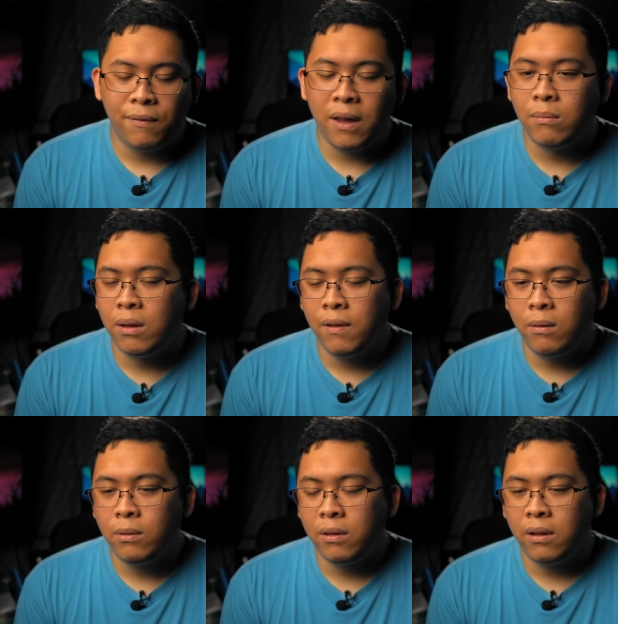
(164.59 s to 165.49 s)
if I if I
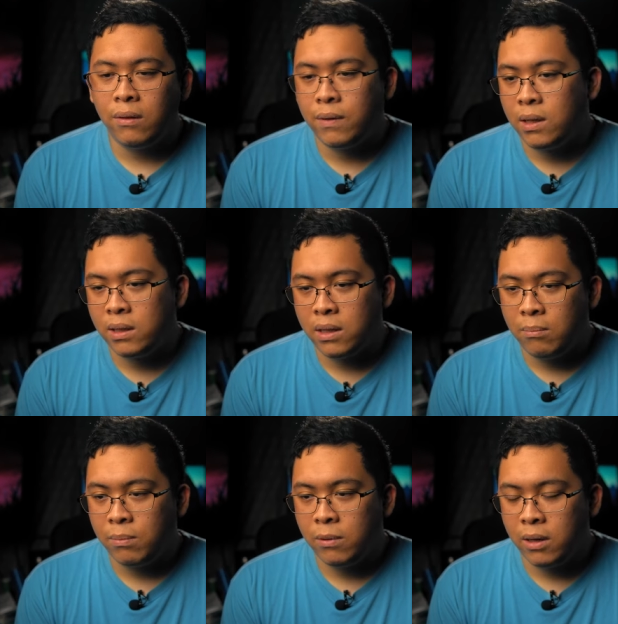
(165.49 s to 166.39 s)
were to think of an
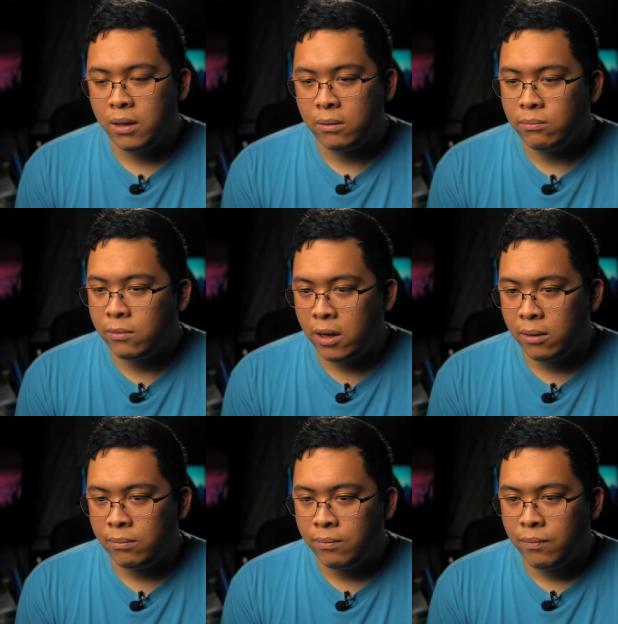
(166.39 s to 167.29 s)
example here, right?